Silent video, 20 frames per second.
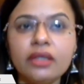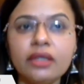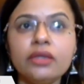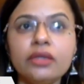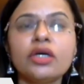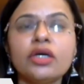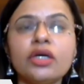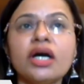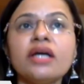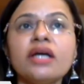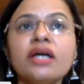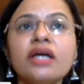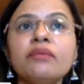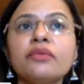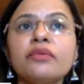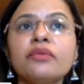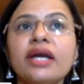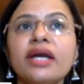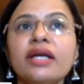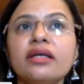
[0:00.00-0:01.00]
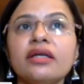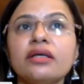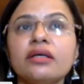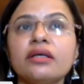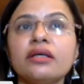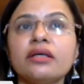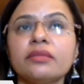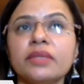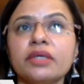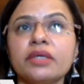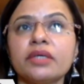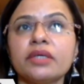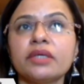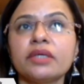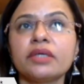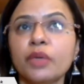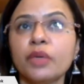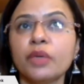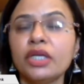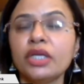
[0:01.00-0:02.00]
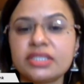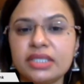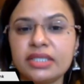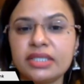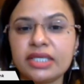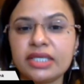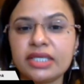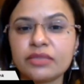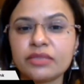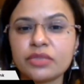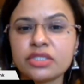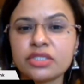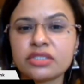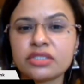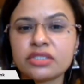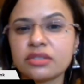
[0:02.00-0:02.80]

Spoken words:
You can't provide a policy that is